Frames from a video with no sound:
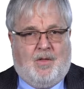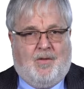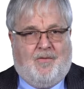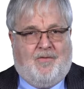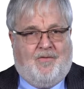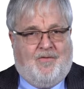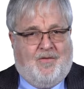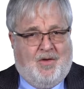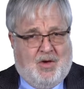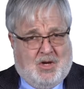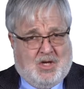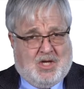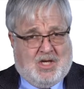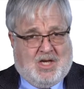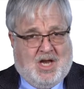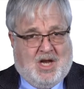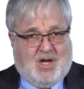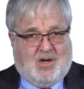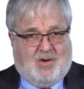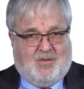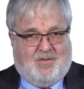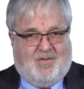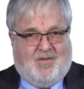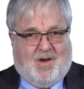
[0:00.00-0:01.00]
the first
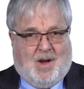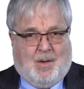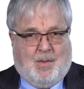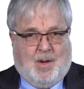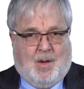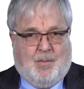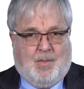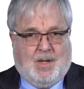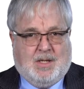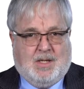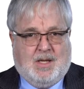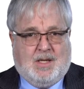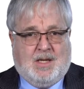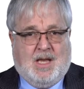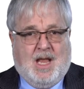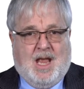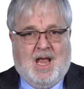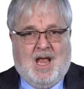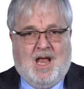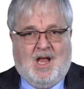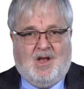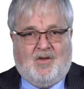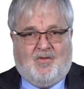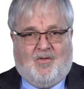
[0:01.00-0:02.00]
stage of developing a business
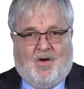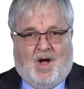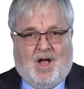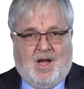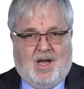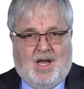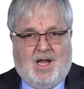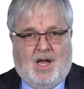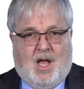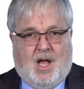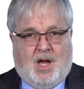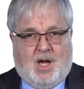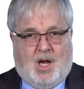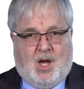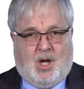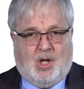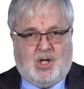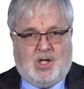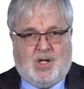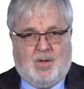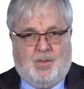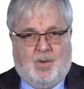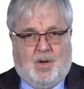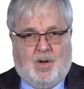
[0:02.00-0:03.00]
is finding a
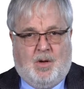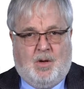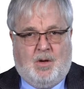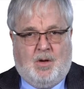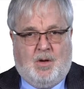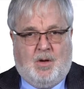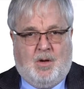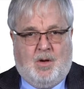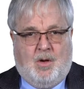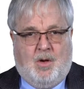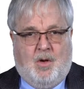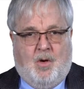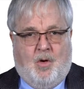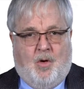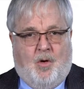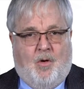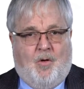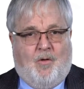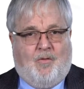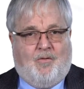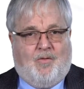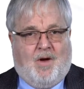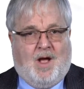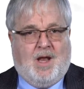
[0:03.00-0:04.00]
customer
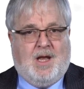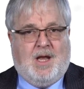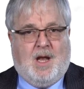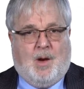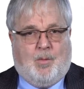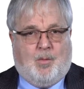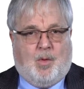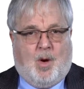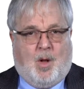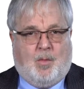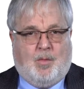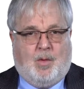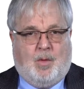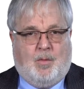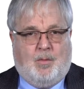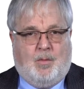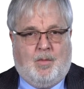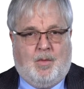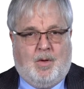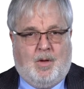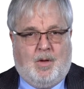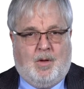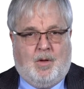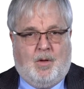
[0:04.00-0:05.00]
or finding a
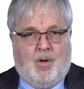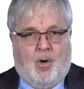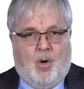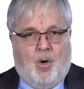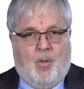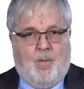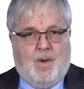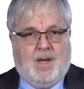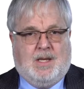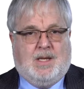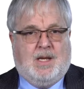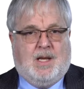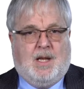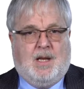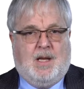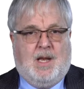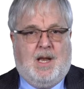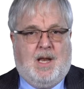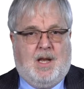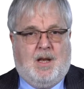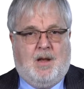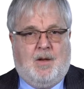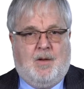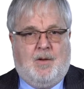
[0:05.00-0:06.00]
problem or meeting a
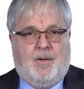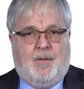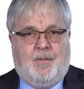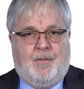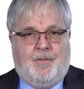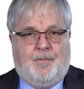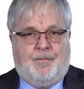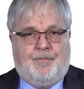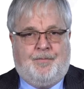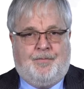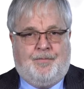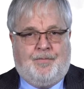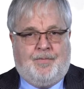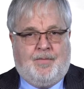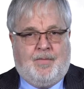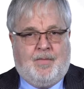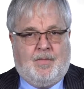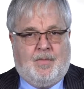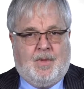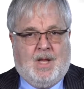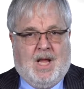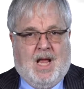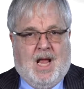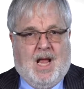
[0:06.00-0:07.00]
need.
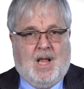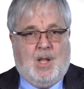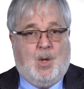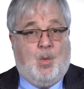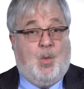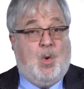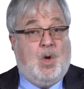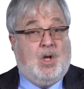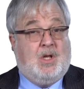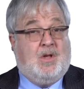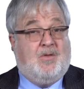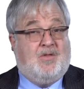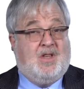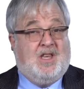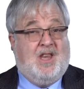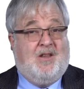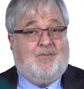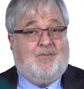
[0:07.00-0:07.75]
In the words of